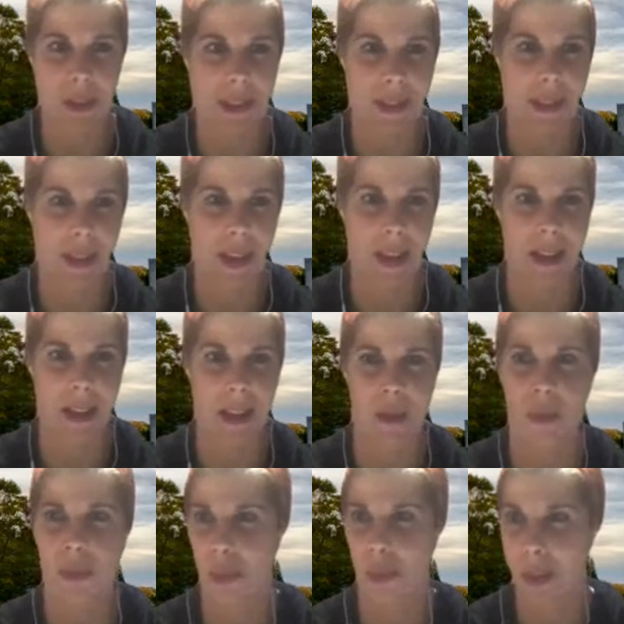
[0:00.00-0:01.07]
can
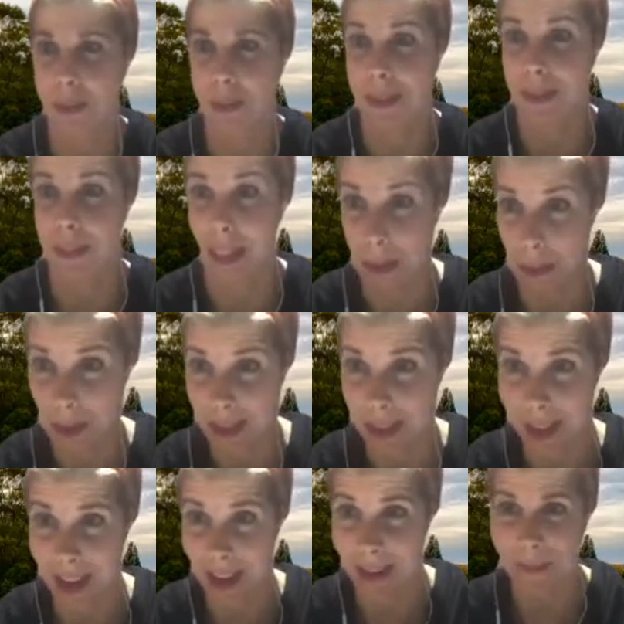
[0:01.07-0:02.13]
inform game
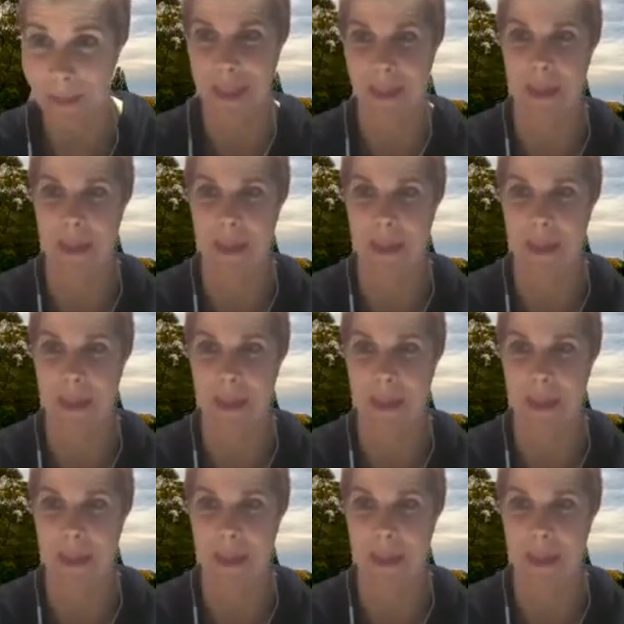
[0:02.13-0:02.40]
design,